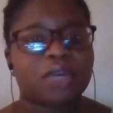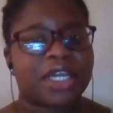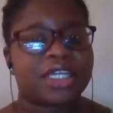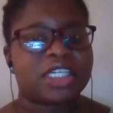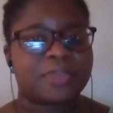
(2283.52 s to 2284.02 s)

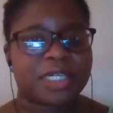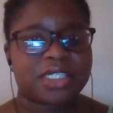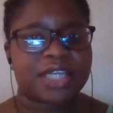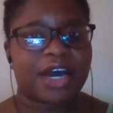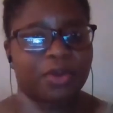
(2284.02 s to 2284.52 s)
at that
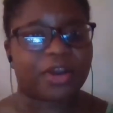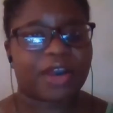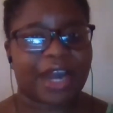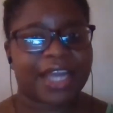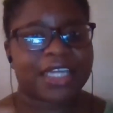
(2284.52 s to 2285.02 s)
space now
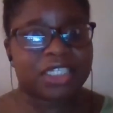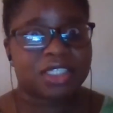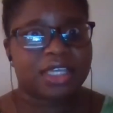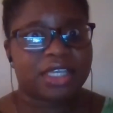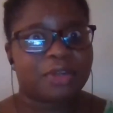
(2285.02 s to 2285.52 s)
where I can
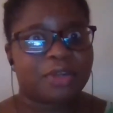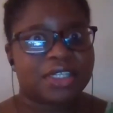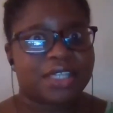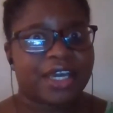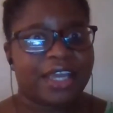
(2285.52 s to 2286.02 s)
just say
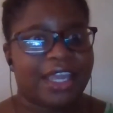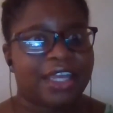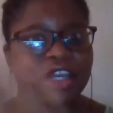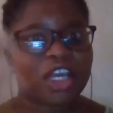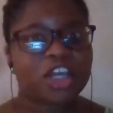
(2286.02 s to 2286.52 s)
Bernadette
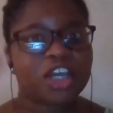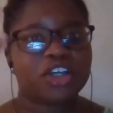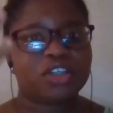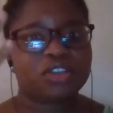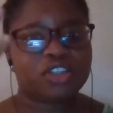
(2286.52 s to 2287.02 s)
and
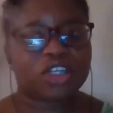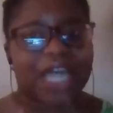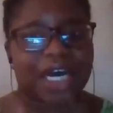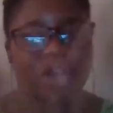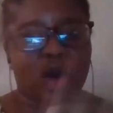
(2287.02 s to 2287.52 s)
you're
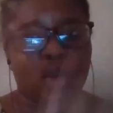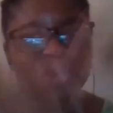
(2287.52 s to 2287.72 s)
not